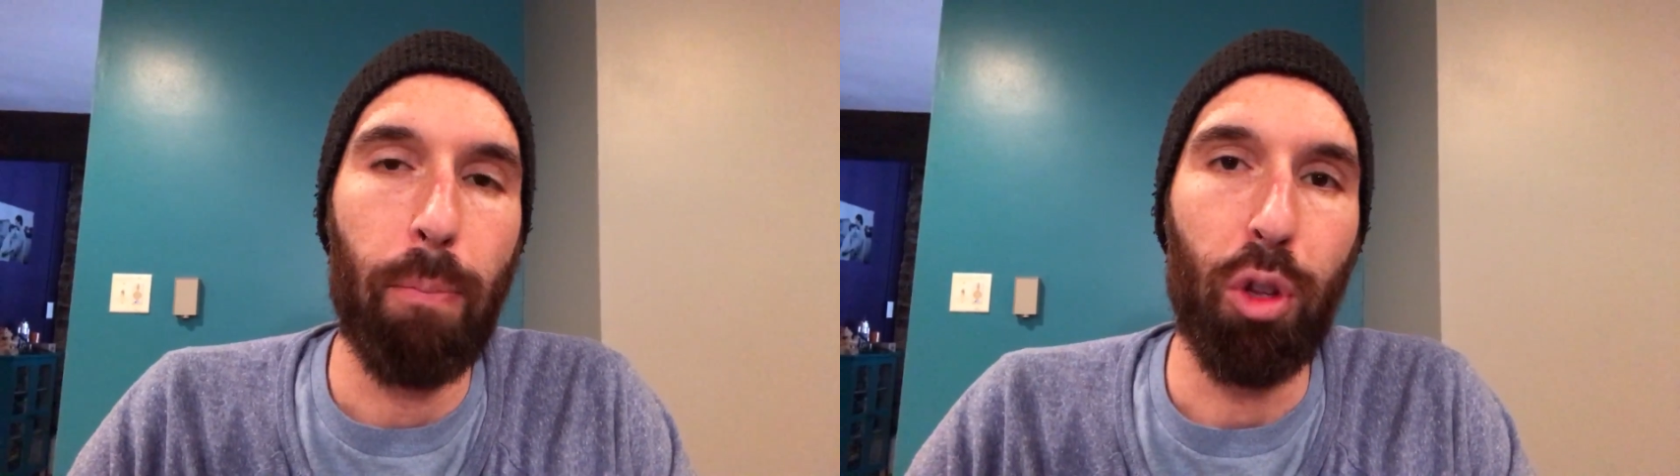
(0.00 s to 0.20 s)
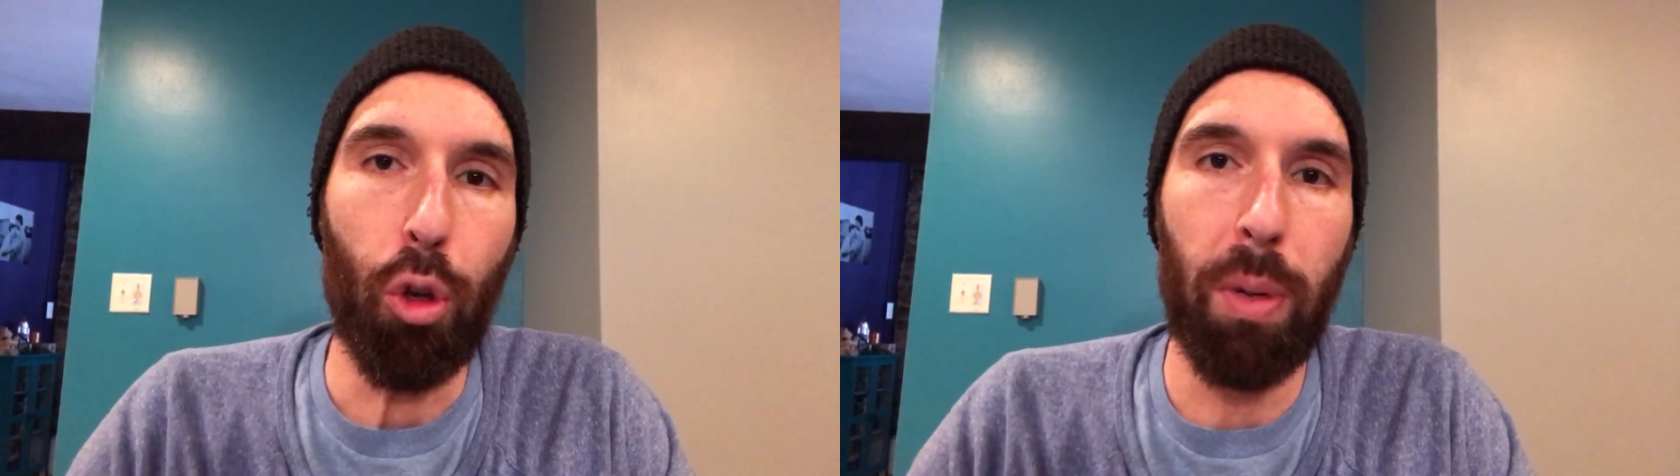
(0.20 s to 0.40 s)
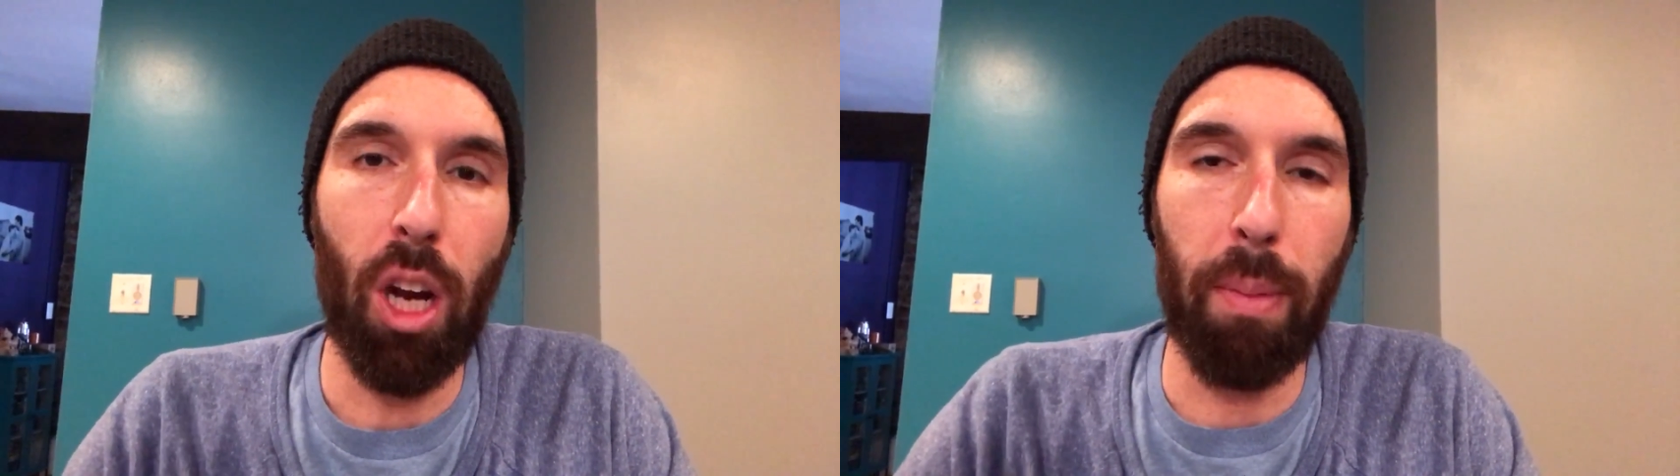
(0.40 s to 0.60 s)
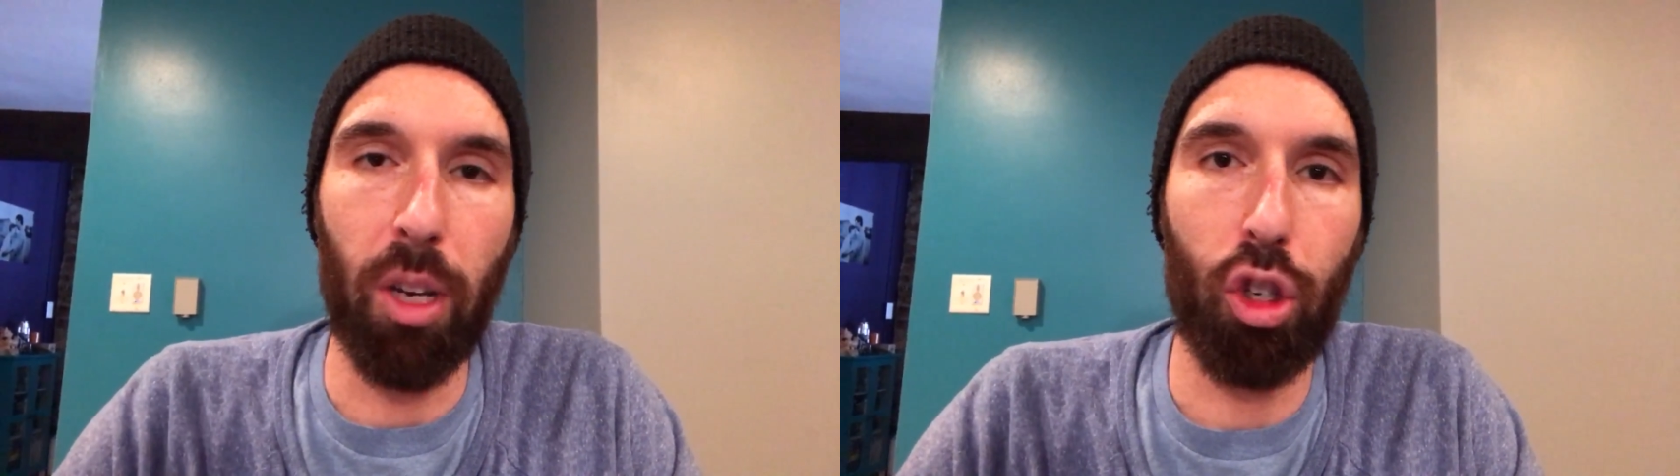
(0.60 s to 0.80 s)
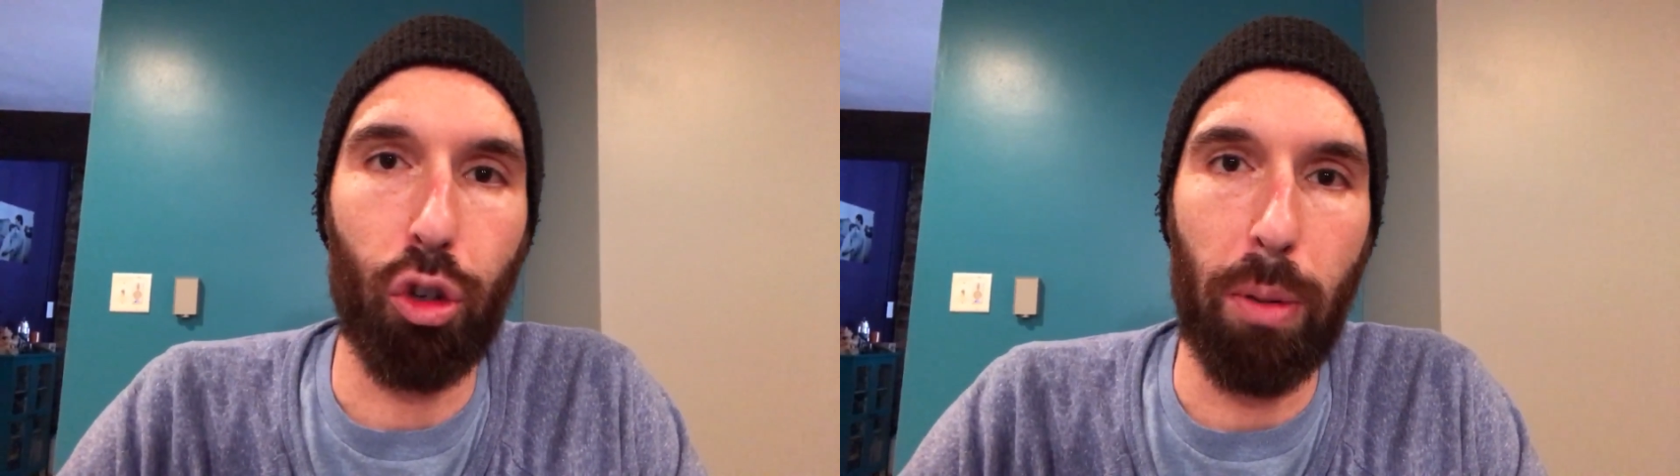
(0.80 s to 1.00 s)
you become
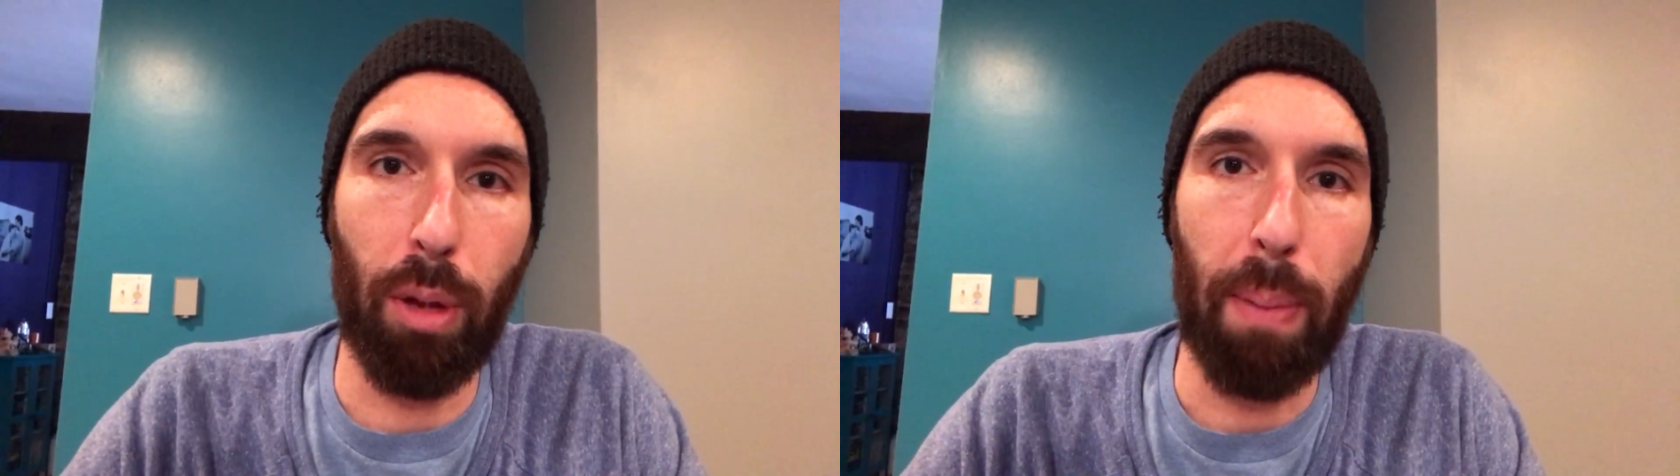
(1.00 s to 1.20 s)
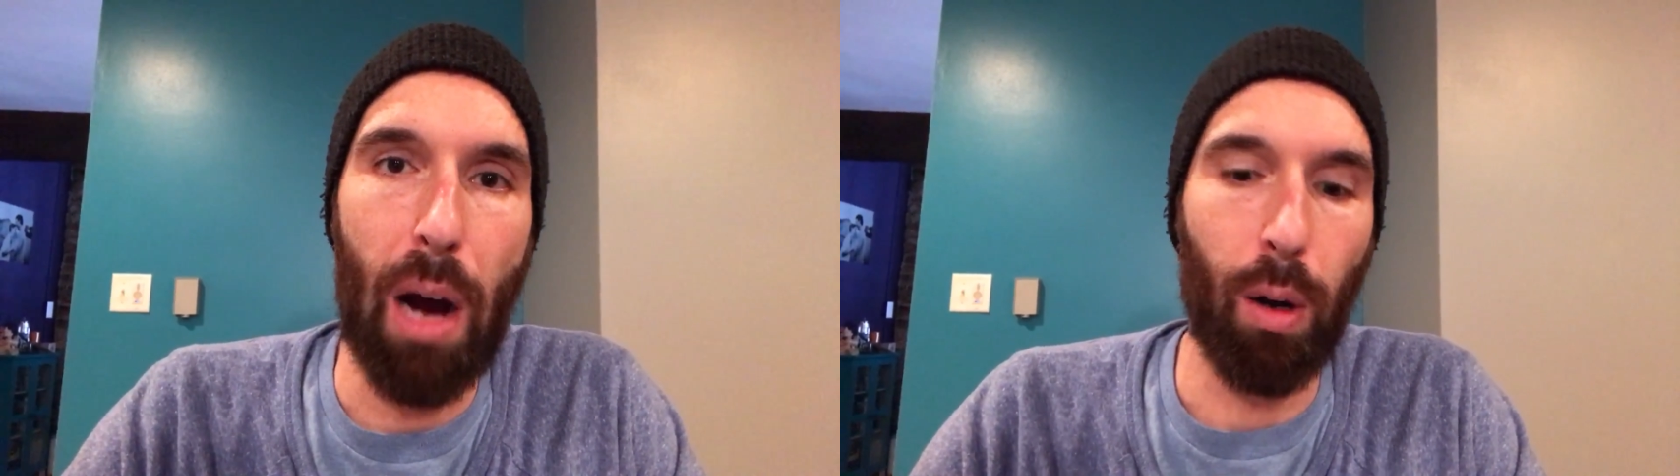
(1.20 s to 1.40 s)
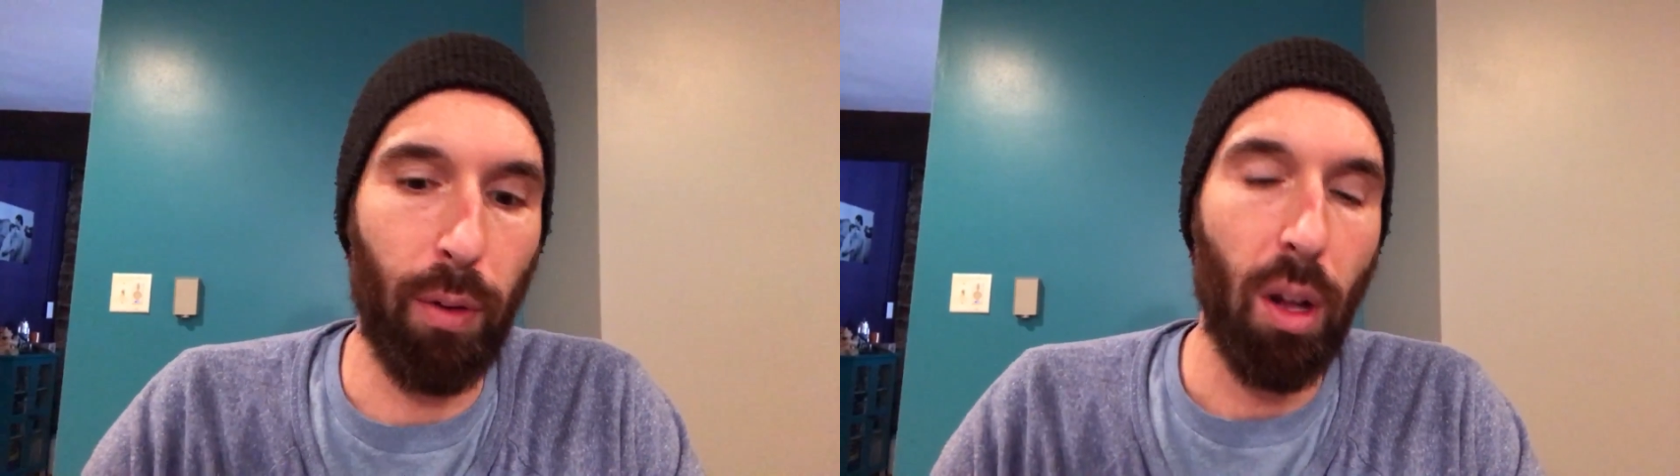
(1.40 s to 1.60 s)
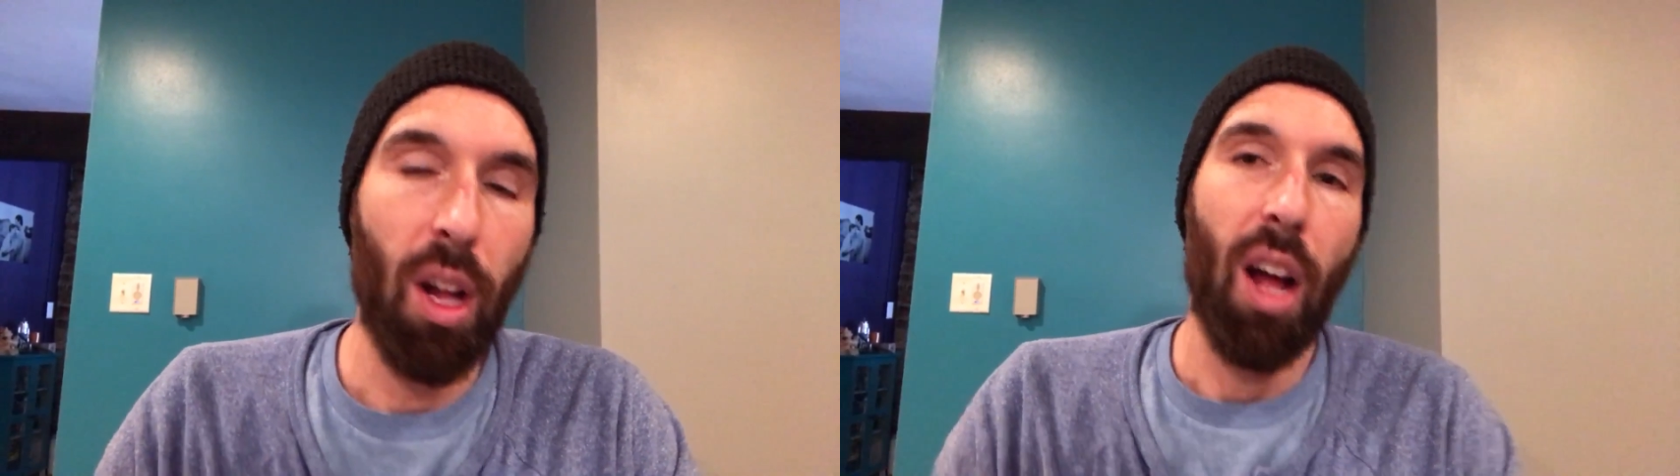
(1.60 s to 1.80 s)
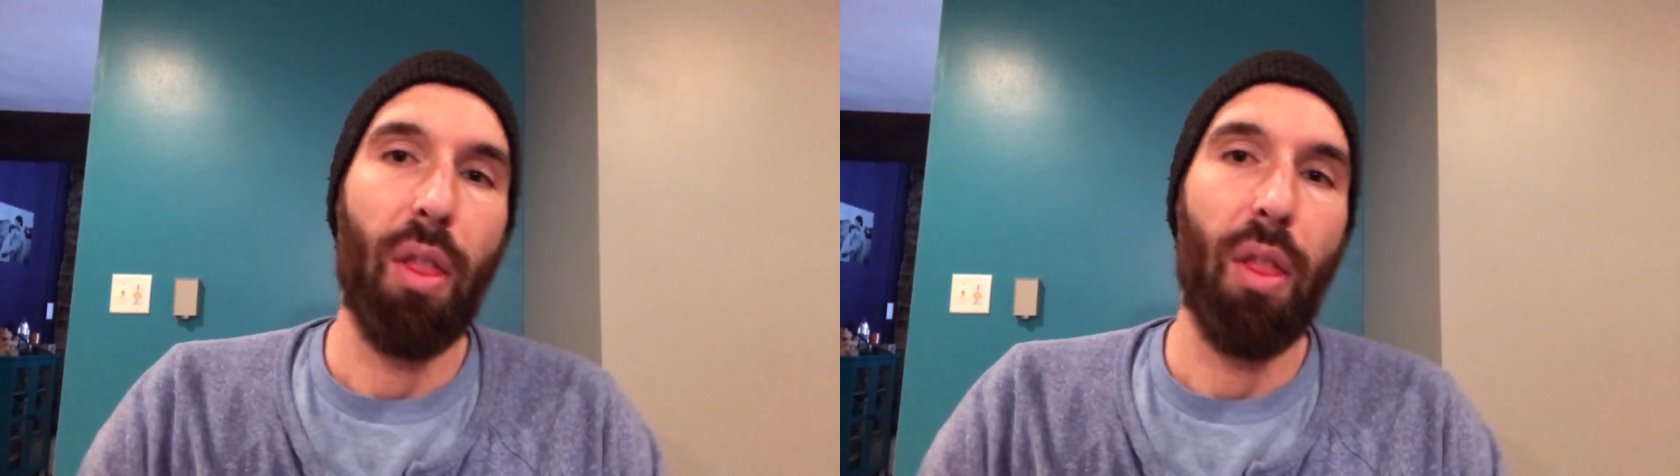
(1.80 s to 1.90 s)
extremely powerful.